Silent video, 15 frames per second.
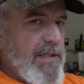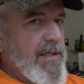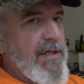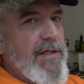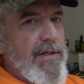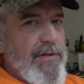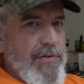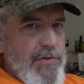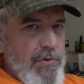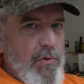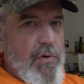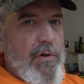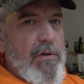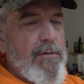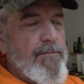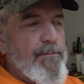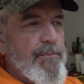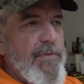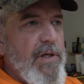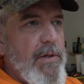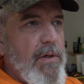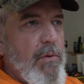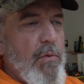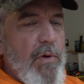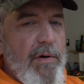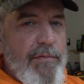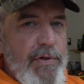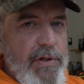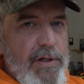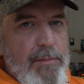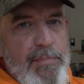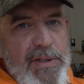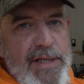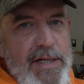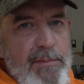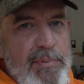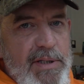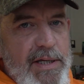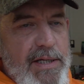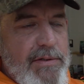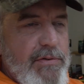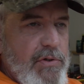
it into the soil wherever you're gonna plant a plant.